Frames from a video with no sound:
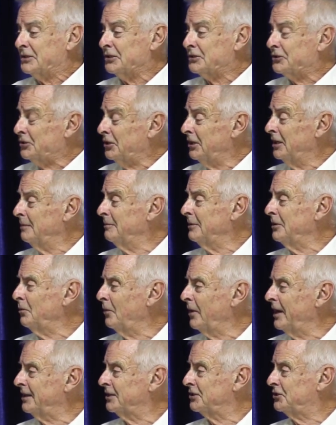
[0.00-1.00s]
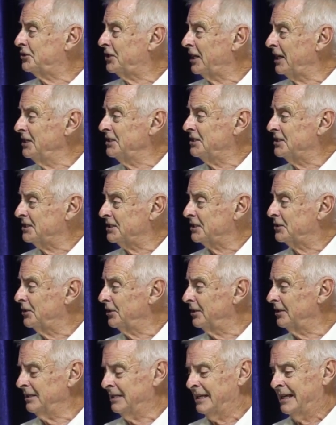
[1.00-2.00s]
determine where the changes
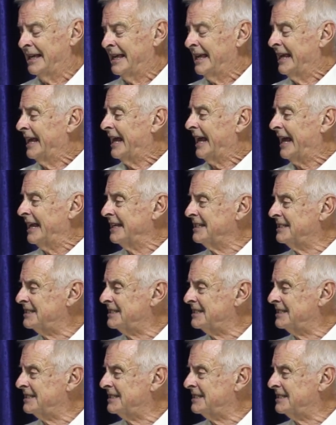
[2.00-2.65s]
occur and